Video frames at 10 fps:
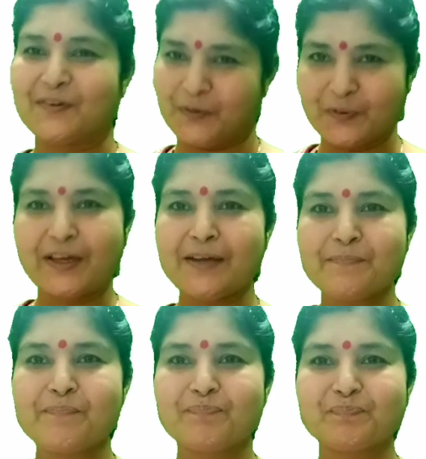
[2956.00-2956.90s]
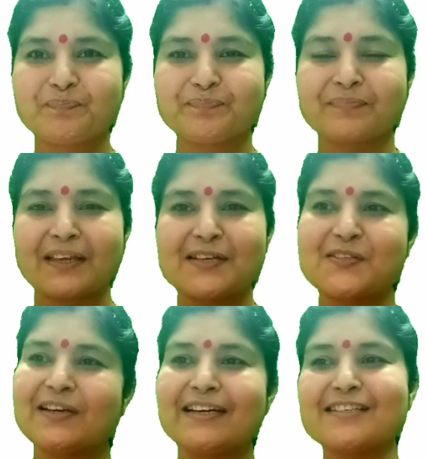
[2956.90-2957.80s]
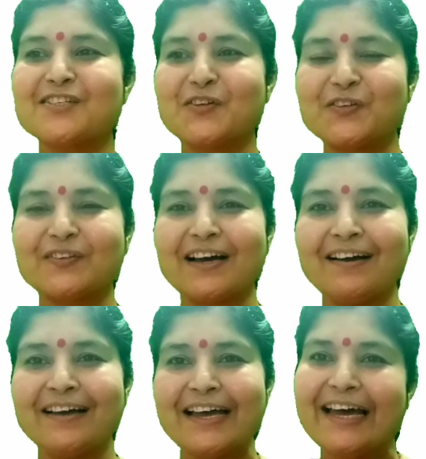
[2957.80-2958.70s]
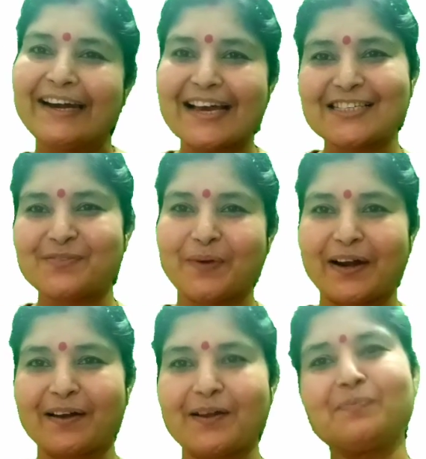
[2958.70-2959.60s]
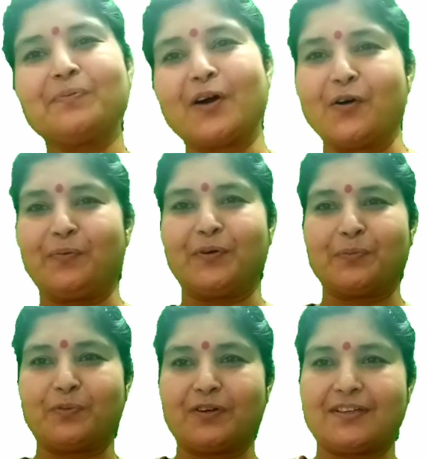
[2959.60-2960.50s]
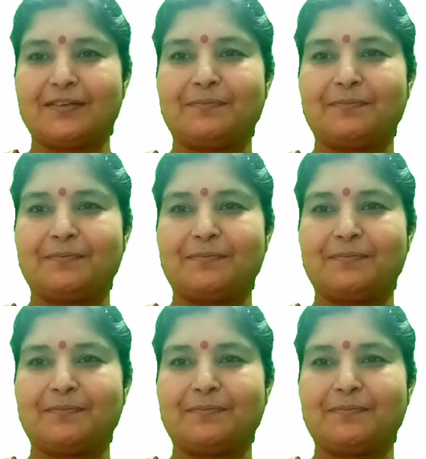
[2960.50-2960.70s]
Okay. So let us go to the next paragraph of your book.